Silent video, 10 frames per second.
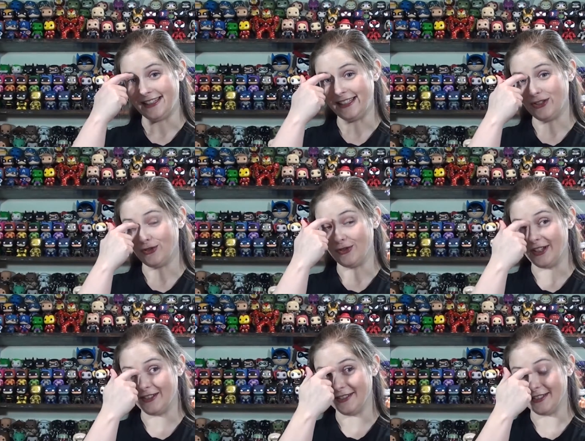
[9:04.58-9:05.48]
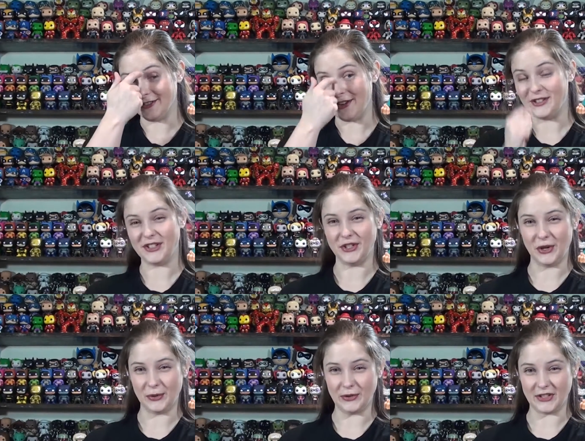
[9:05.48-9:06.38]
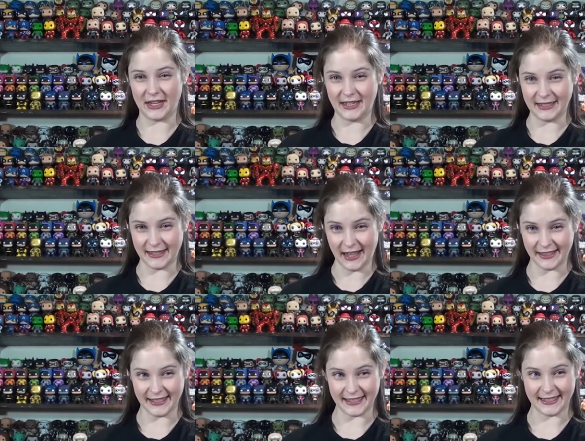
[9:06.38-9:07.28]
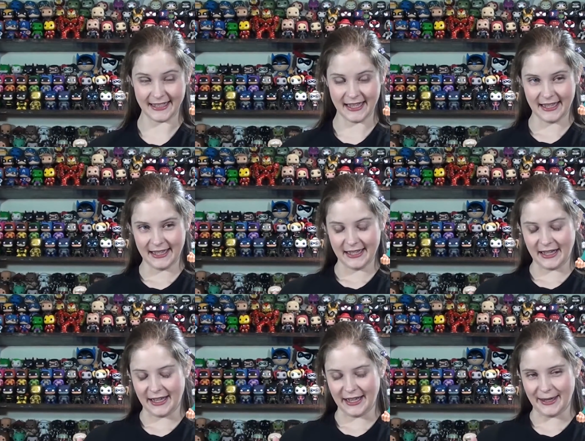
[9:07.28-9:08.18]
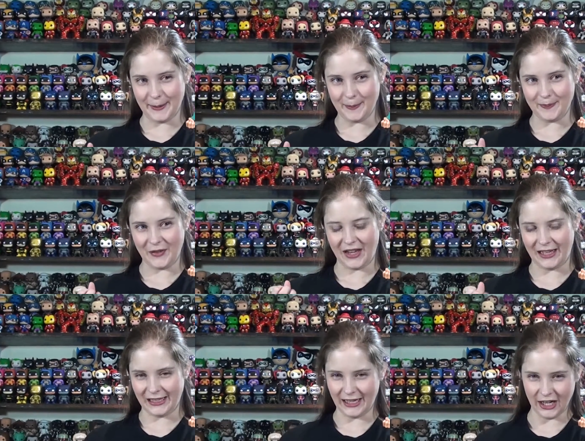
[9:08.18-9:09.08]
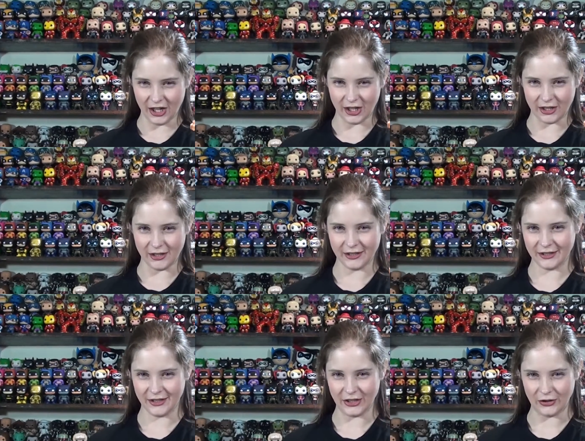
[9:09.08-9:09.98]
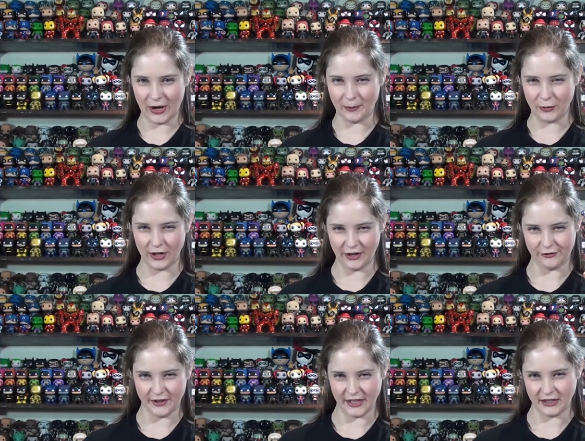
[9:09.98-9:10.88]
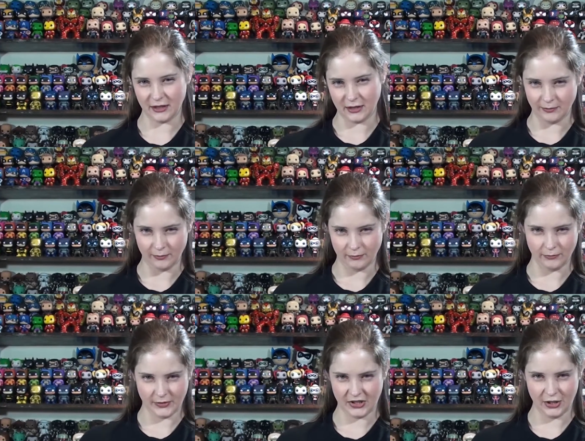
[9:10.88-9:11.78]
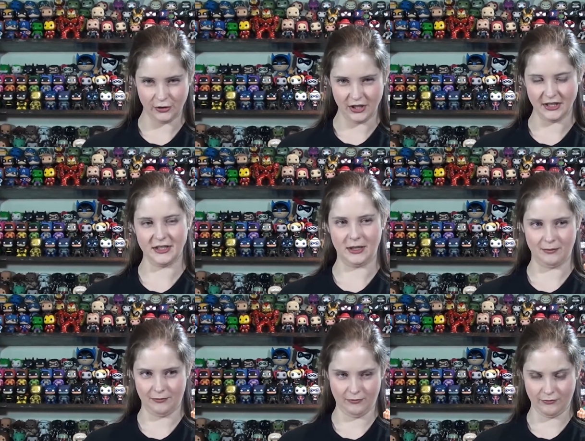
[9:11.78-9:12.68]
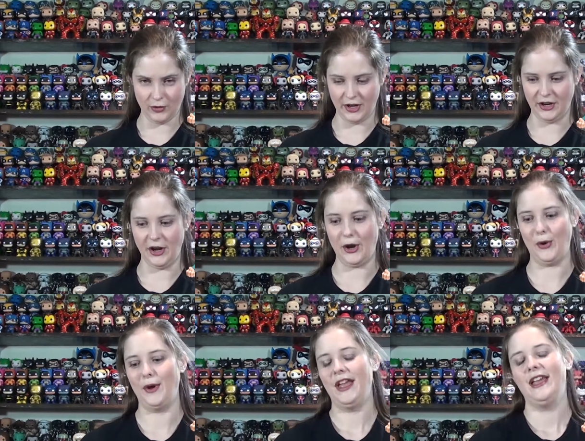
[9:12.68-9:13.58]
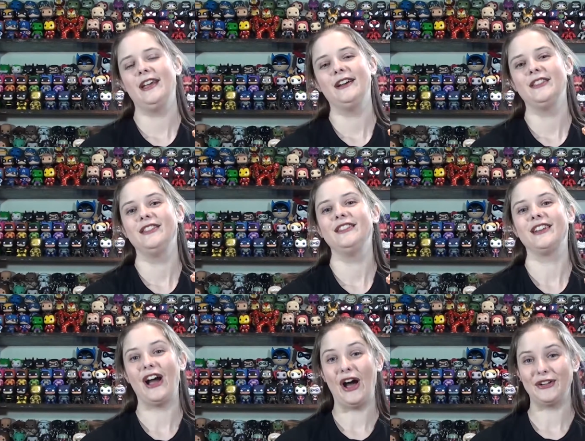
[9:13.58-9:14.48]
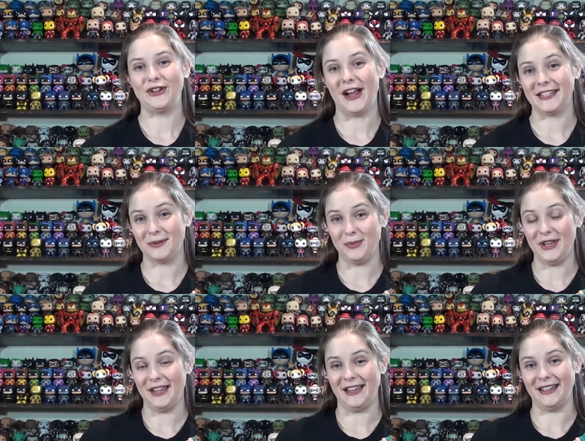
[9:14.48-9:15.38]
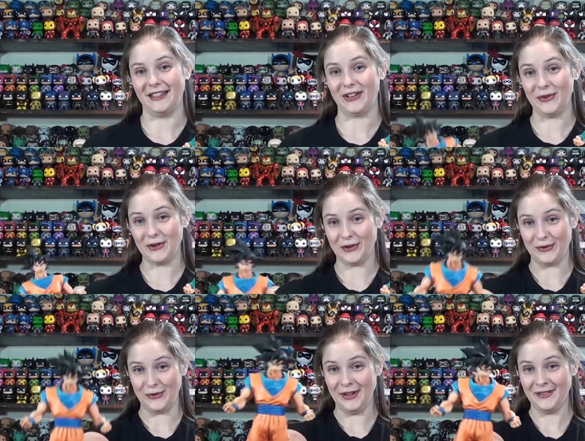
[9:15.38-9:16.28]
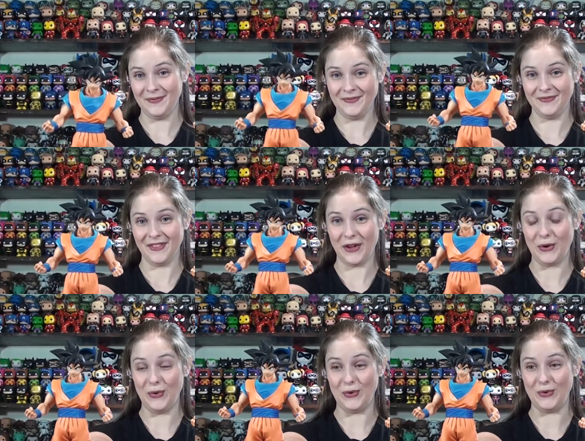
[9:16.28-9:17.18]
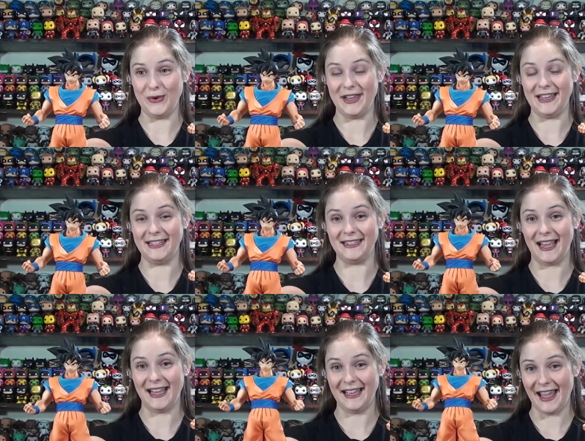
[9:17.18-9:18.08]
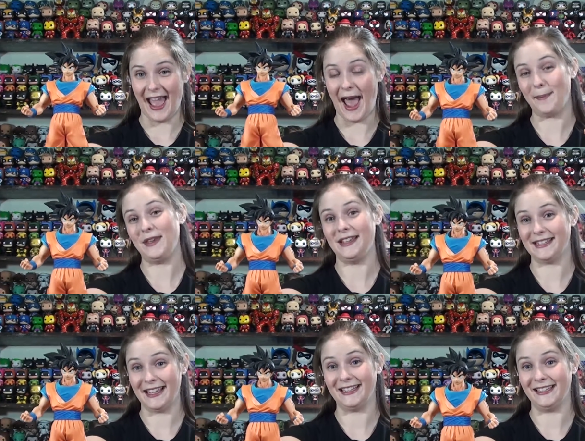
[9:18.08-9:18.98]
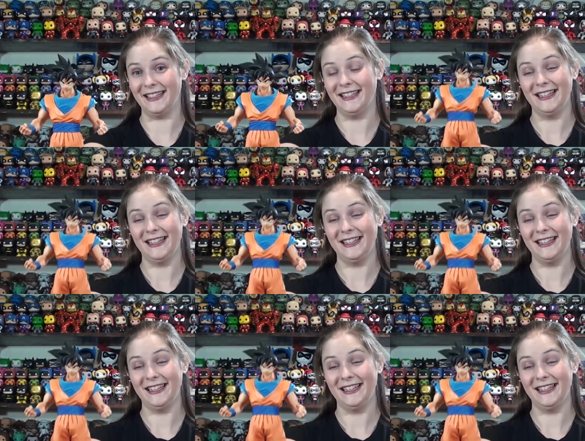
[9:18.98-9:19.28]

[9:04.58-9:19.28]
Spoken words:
little wrinkles around his nose, and he's got this glare, I'm ready to fight, I'm serious, I'm ready to go. The contrast being Goku, who is happy as hell.